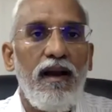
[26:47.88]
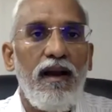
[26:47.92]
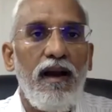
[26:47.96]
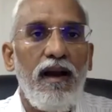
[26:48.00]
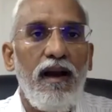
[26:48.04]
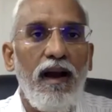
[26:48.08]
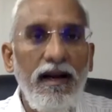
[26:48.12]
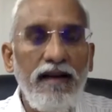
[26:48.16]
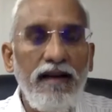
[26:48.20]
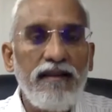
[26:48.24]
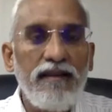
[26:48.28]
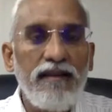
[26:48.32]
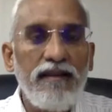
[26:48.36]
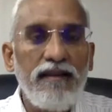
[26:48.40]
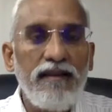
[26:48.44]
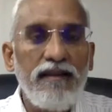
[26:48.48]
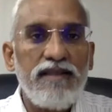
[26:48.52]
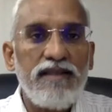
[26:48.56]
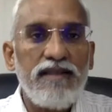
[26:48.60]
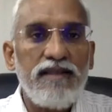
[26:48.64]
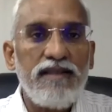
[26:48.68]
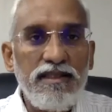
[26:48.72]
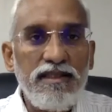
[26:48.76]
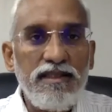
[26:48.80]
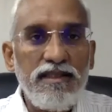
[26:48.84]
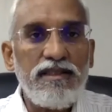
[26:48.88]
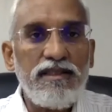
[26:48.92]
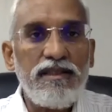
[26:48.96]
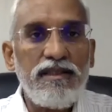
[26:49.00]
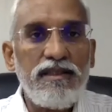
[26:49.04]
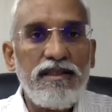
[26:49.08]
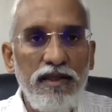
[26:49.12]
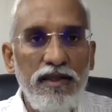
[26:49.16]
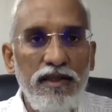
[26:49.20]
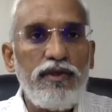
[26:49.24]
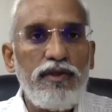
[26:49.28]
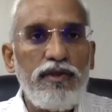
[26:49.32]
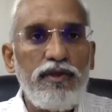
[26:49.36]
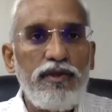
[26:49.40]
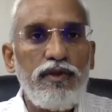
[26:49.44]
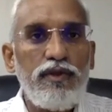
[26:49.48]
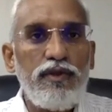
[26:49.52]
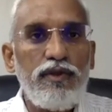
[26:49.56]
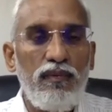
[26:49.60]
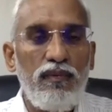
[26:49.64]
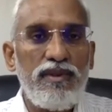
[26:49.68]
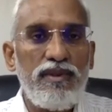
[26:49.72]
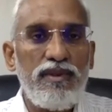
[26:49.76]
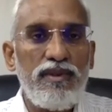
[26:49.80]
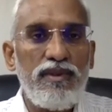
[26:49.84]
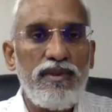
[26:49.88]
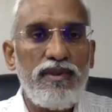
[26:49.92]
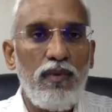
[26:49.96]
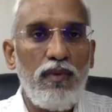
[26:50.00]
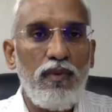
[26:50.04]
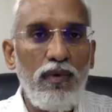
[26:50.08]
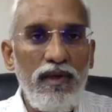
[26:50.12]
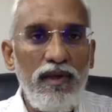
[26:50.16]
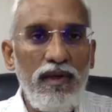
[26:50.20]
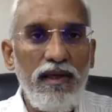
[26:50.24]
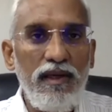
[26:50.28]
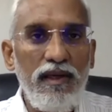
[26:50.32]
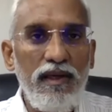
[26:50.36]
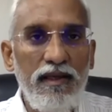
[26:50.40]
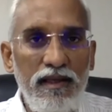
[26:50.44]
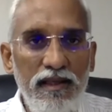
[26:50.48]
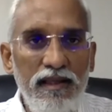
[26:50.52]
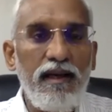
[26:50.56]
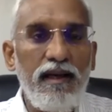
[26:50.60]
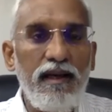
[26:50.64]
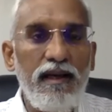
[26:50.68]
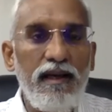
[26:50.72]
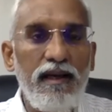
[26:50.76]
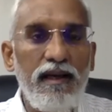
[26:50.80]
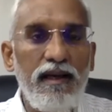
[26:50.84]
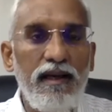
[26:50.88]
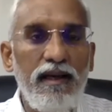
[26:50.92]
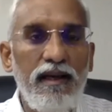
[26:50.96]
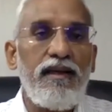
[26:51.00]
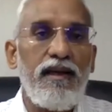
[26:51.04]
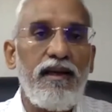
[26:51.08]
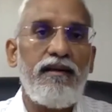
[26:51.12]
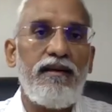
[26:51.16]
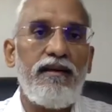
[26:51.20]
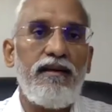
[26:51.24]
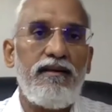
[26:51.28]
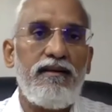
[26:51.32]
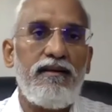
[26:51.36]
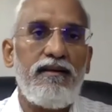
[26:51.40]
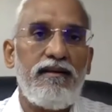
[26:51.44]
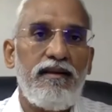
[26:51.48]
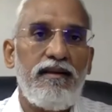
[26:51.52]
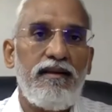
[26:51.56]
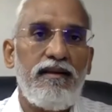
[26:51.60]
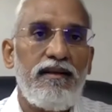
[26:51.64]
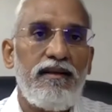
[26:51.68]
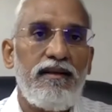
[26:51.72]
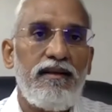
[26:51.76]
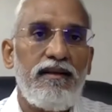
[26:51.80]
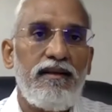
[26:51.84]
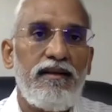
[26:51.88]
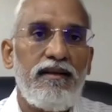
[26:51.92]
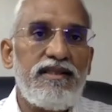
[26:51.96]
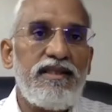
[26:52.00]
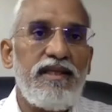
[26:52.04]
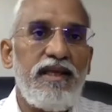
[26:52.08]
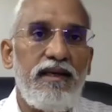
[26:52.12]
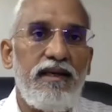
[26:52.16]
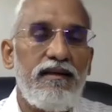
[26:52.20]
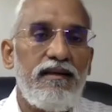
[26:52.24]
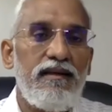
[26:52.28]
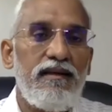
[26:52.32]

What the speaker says: and such issue which only a DRT can decide